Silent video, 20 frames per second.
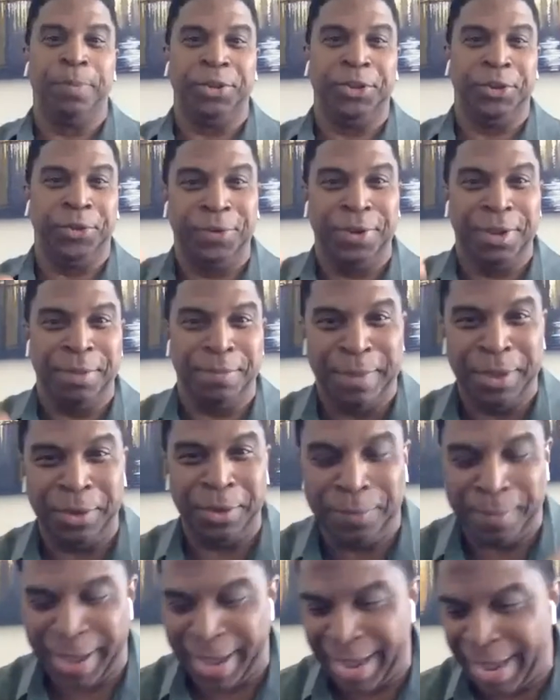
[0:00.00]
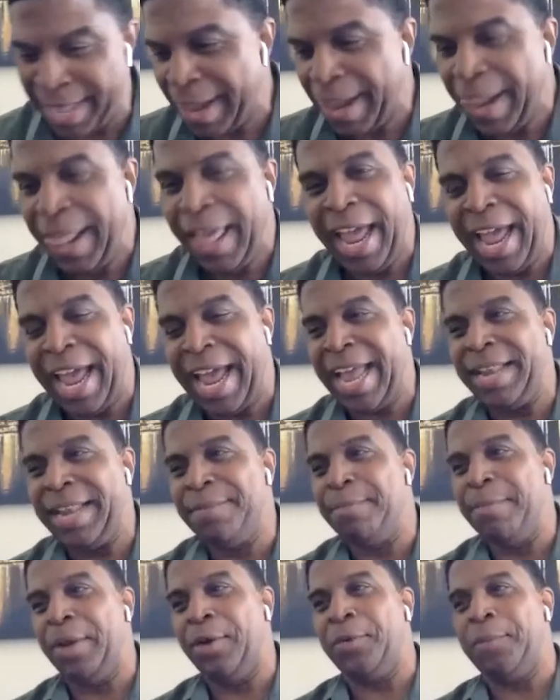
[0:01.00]
Super oh, Dude God, and yes. Milkman.
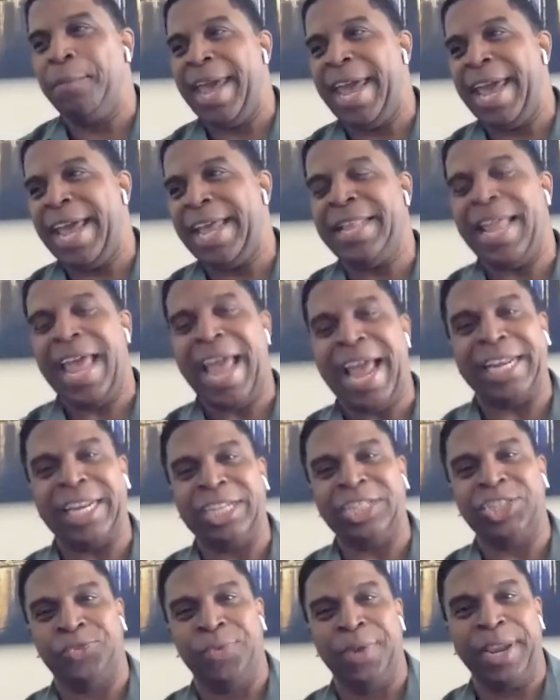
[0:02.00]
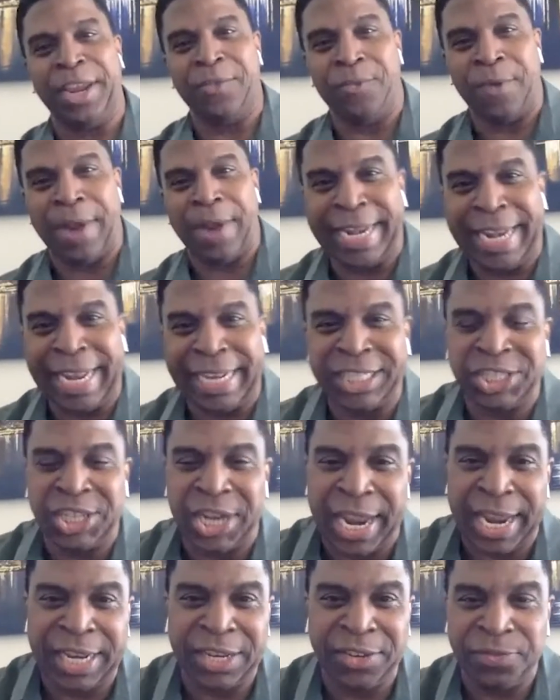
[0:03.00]
And Milkman had a shrinking ray that
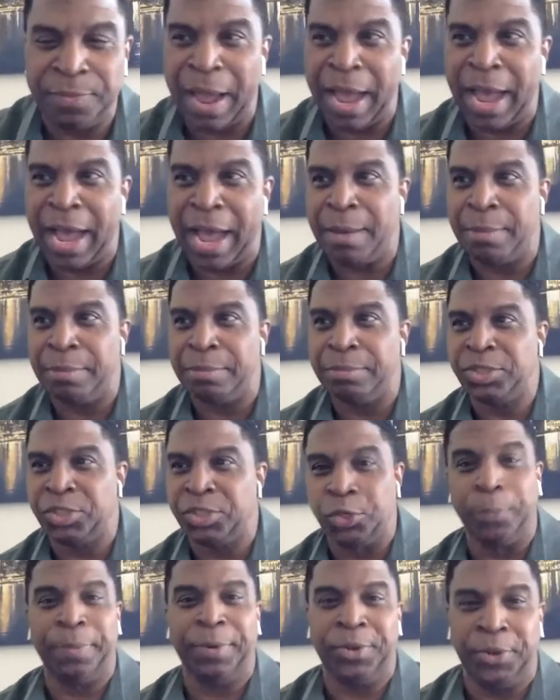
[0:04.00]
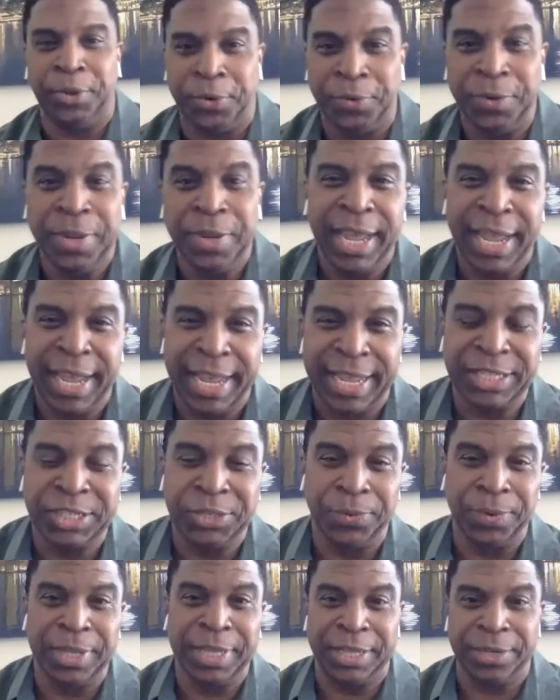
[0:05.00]
changed um, Super Dude
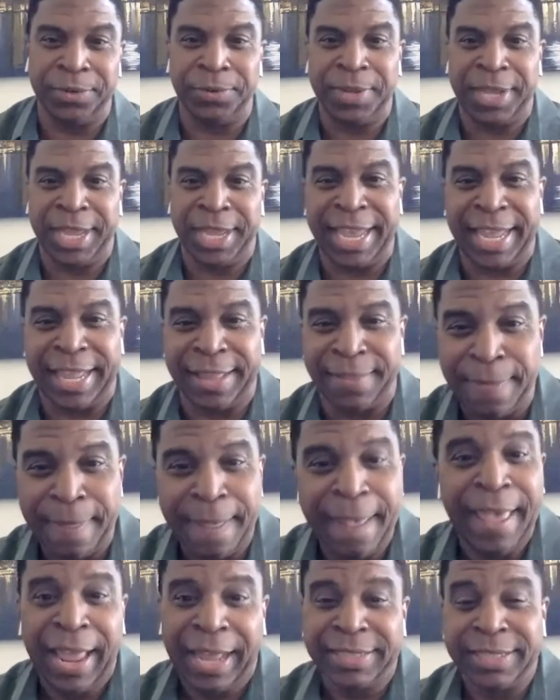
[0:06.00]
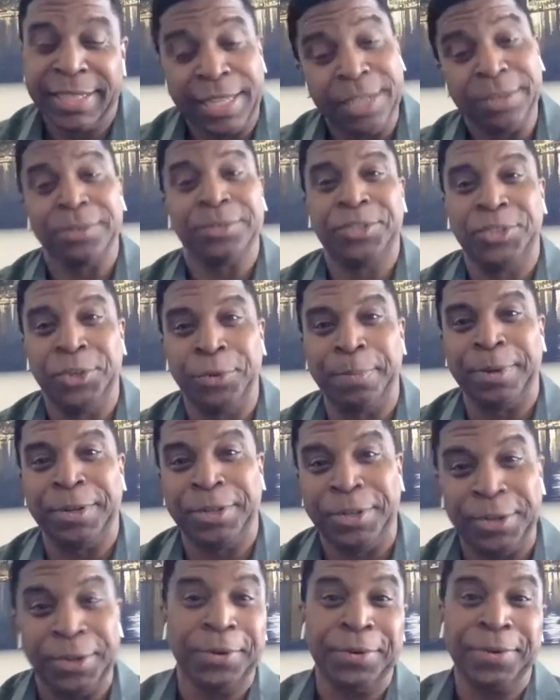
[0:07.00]
into a little kid. Little
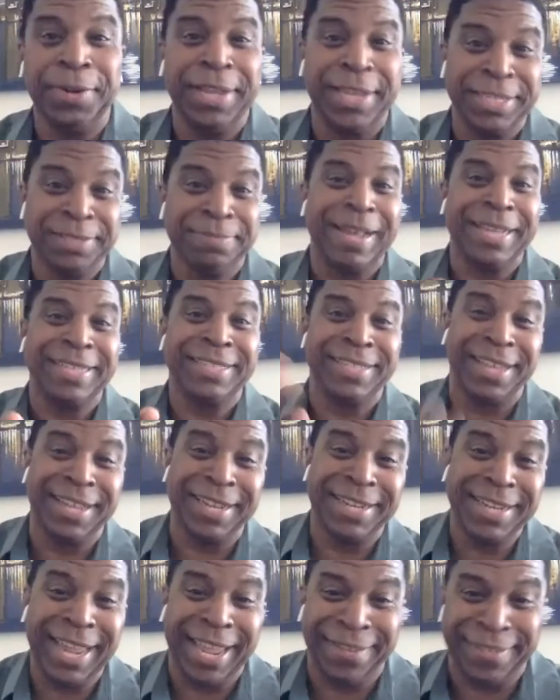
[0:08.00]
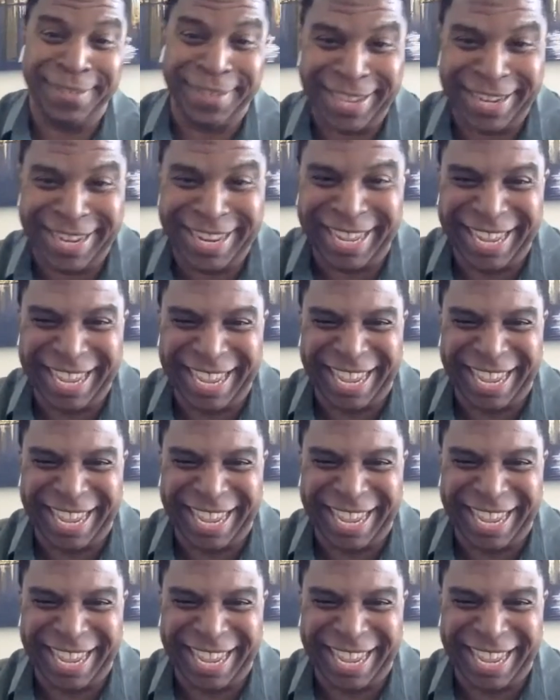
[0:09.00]
Super Dude is my son, David.